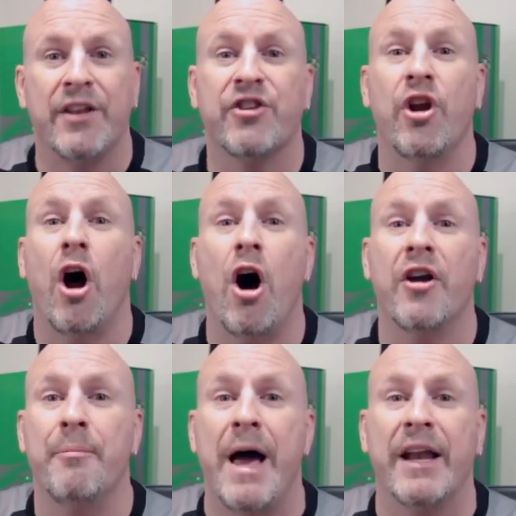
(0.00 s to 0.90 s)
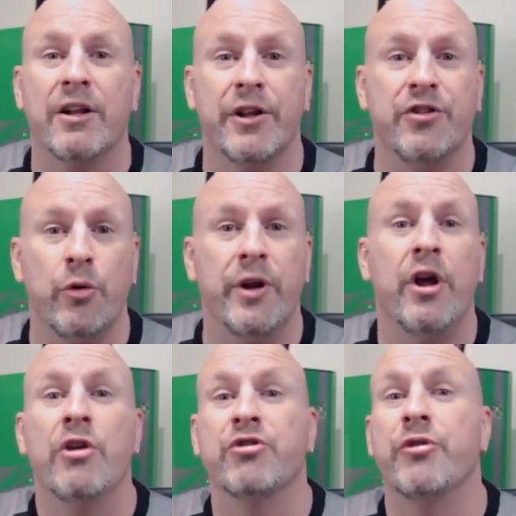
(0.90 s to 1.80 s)
it's gonna automatically do
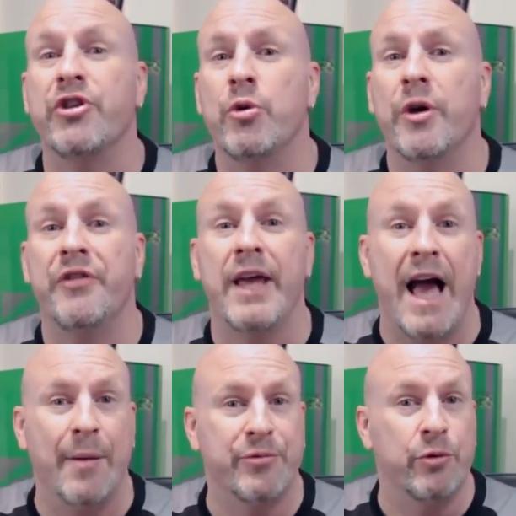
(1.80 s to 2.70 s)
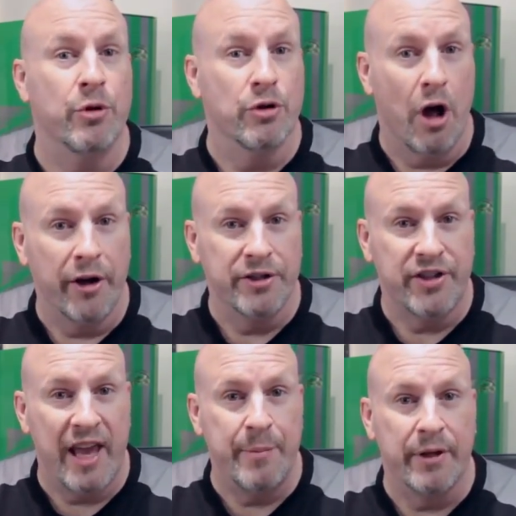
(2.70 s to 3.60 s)
it so that you get the absolute
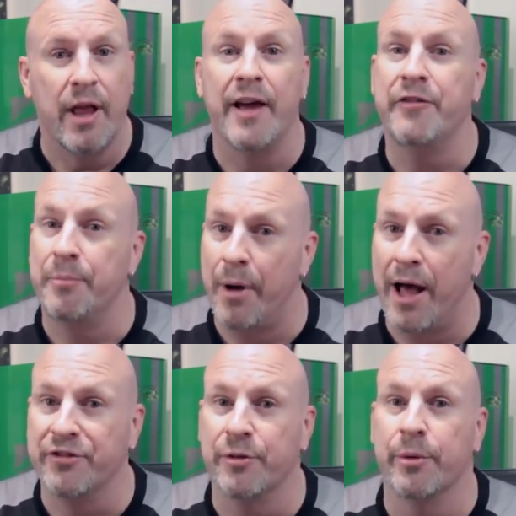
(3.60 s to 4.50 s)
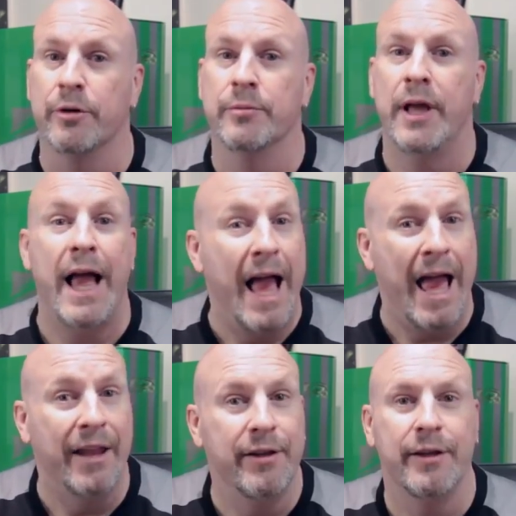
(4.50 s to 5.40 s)
longest gaming life possible.
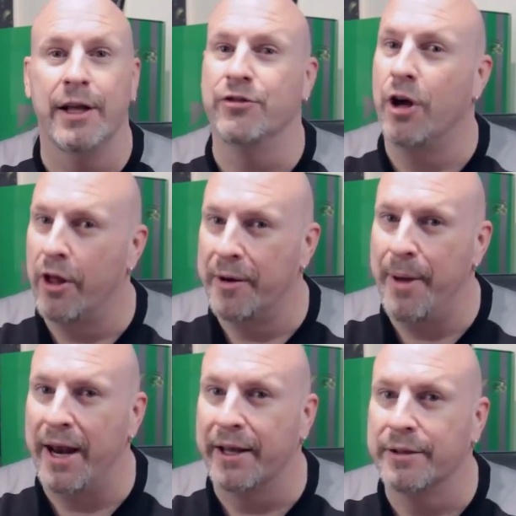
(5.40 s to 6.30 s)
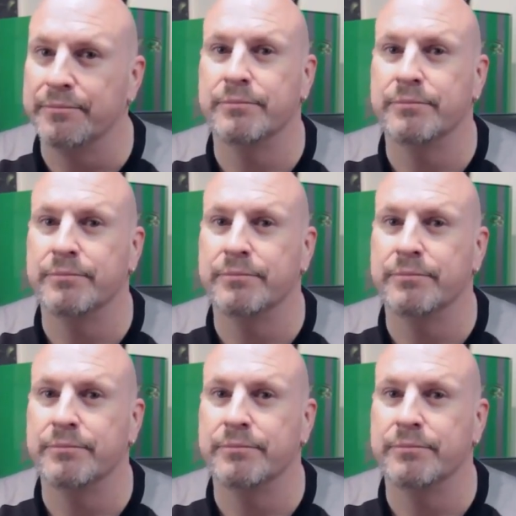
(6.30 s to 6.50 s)
And it's all automatic.